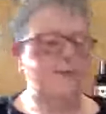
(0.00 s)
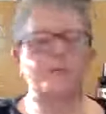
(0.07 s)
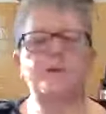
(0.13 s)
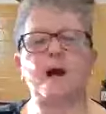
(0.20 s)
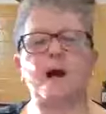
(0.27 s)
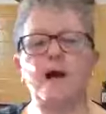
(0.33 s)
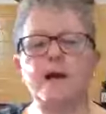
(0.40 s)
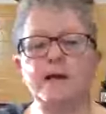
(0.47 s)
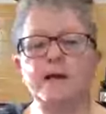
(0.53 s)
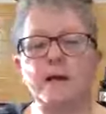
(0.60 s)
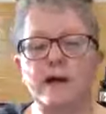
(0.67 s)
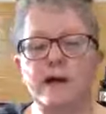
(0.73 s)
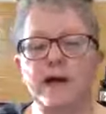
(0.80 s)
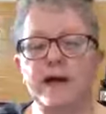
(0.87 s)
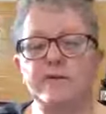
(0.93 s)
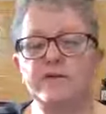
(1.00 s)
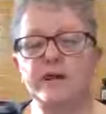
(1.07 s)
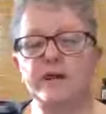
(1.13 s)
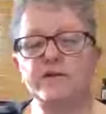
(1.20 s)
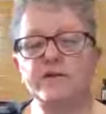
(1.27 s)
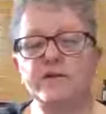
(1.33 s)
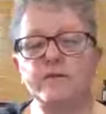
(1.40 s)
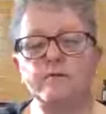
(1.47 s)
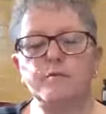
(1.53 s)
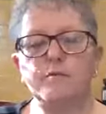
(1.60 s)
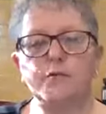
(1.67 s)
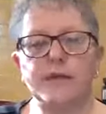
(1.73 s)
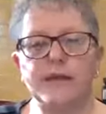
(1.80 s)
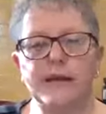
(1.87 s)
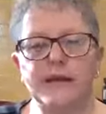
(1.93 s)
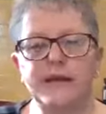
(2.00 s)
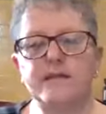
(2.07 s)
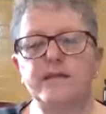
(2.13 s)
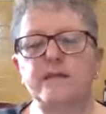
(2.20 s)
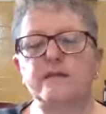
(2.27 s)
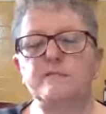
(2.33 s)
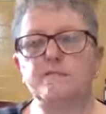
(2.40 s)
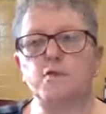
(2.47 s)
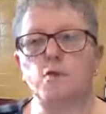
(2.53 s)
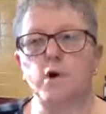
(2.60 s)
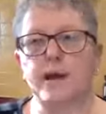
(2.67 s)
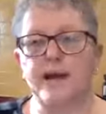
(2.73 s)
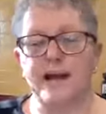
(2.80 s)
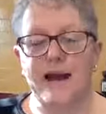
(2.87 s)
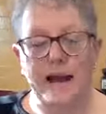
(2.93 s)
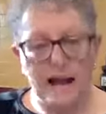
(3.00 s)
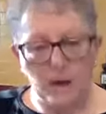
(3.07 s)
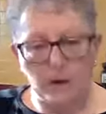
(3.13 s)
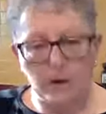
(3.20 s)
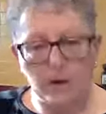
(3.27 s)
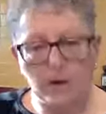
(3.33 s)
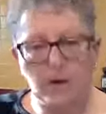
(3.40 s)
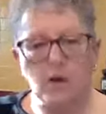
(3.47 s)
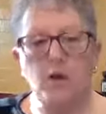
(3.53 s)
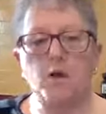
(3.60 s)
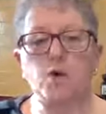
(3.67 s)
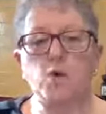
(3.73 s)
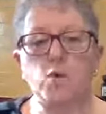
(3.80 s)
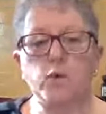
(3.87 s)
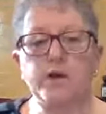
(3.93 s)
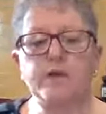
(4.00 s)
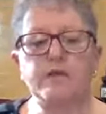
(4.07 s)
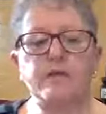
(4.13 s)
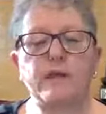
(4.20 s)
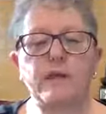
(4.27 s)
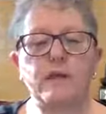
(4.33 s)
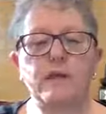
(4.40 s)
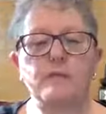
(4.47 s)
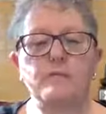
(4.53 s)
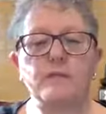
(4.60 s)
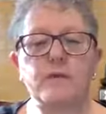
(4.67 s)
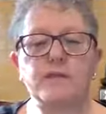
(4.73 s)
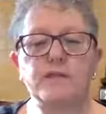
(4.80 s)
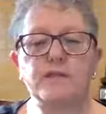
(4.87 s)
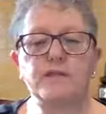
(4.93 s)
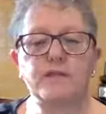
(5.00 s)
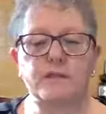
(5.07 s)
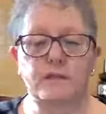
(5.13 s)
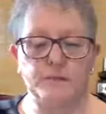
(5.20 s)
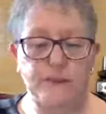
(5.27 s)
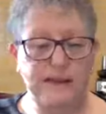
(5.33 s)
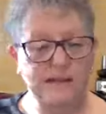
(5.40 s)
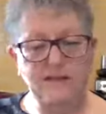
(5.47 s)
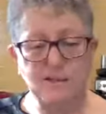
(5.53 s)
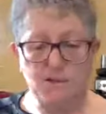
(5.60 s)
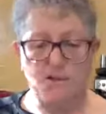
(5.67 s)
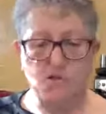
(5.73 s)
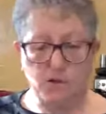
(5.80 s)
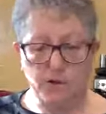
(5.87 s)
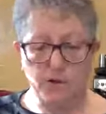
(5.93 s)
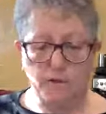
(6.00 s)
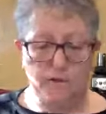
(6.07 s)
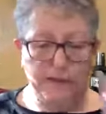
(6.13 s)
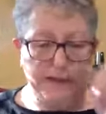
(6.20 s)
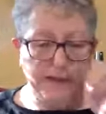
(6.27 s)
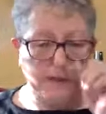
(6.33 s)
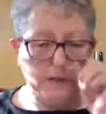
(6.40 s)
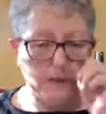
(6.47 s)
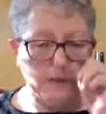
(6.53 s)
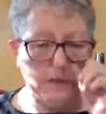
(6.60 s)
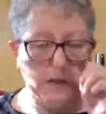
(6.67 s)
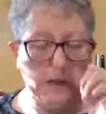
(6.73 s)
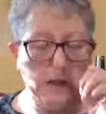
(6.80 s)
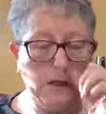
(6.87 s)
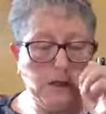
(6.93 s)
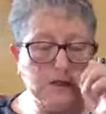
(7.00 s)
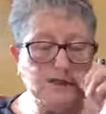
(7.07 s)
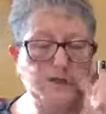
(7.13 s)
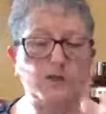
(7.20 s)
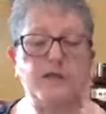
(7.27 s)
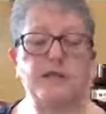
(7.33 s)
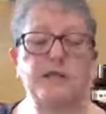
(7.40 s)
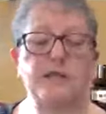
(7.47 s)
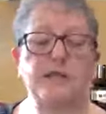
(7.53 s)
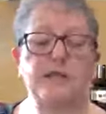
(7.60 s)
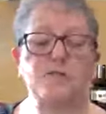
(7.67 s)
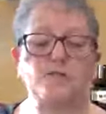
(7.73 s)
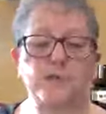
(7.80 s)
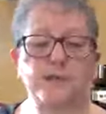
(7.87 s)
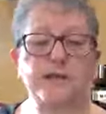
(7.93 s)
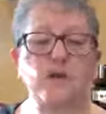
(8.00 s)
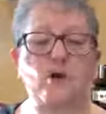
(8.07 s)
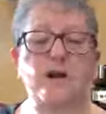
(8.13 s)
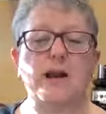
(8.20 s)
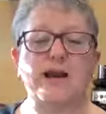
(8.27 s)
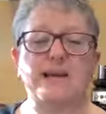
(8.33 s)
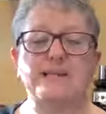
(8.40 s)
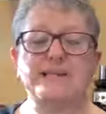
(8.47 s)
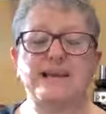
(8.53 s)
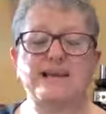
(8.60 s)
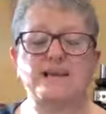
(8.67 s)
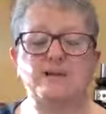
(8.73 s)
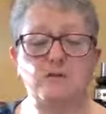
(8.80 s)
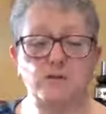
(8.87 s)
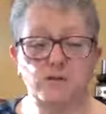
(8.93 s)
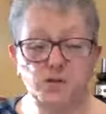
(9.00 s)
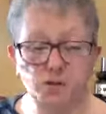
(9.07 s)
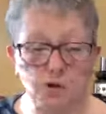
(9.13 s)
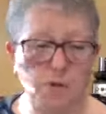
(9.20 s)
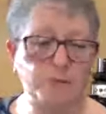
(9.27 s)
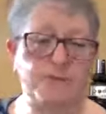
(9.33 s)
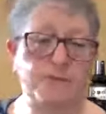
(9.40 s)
me, but I have the oven preheating for an hour with a pizza stone in it, so that it is really hot and it's at top